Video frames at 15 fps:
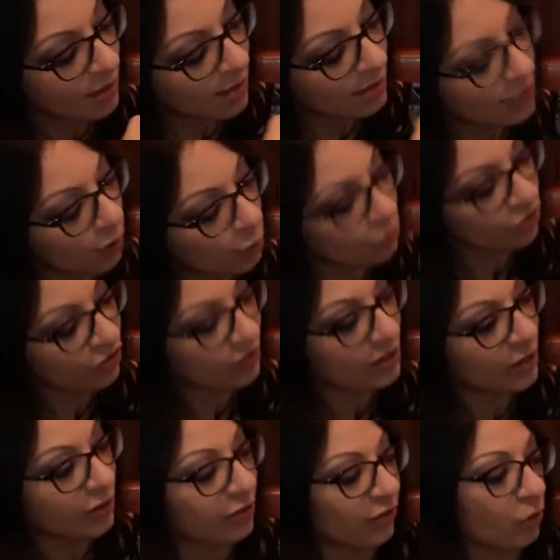The ocean
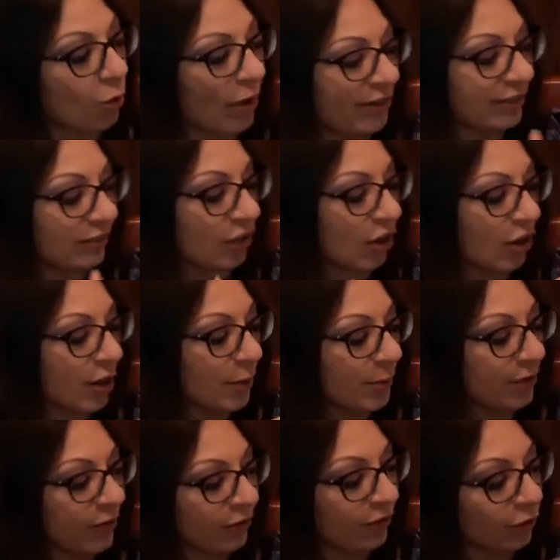here is quite dark, but
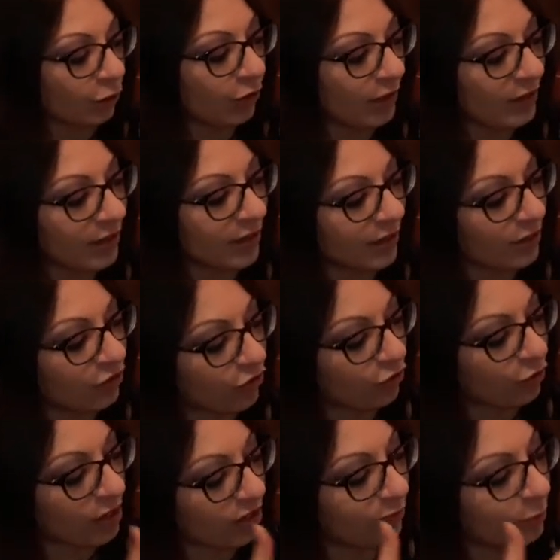there's a really nice
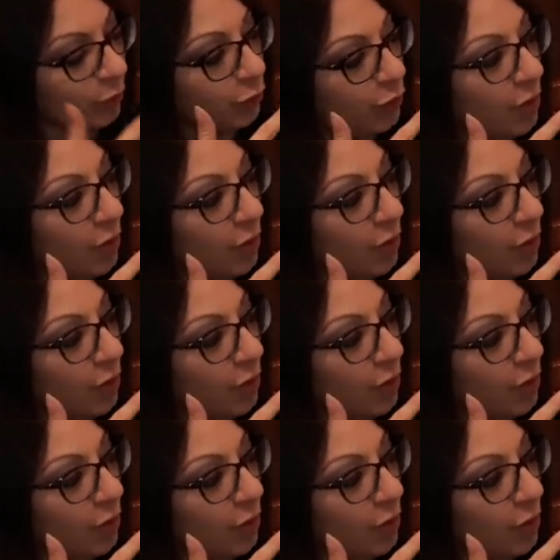streak of blue